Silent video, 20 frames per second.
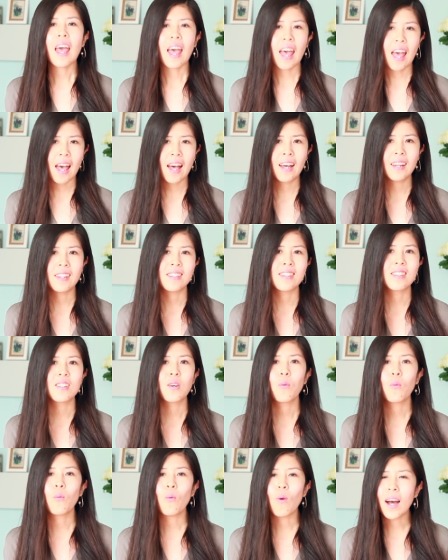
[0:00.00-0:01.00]
and
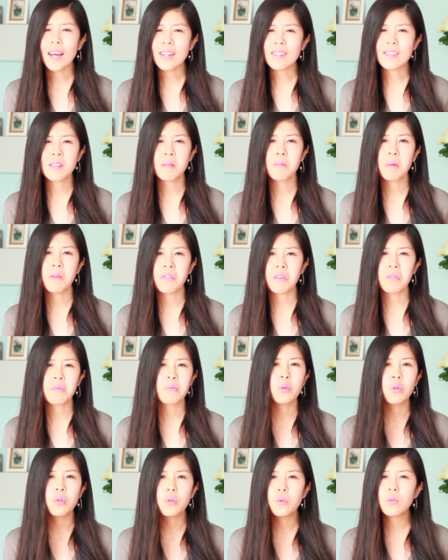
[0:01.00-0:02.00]
why some of
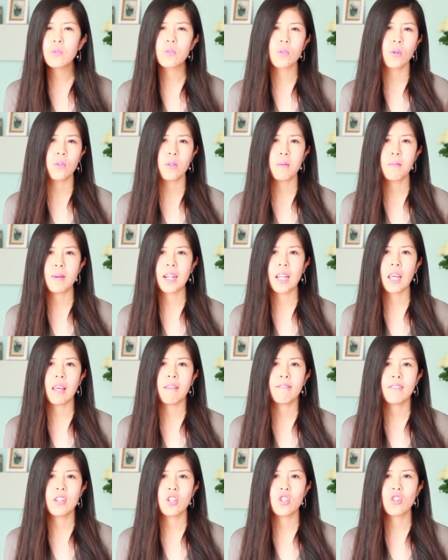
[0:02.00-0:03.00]
them lose all the money
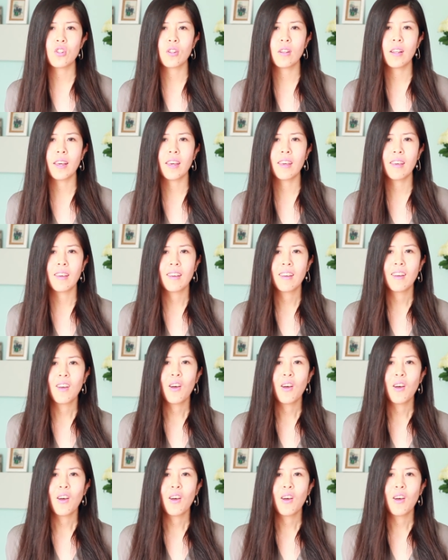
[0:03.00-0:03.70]
eventually.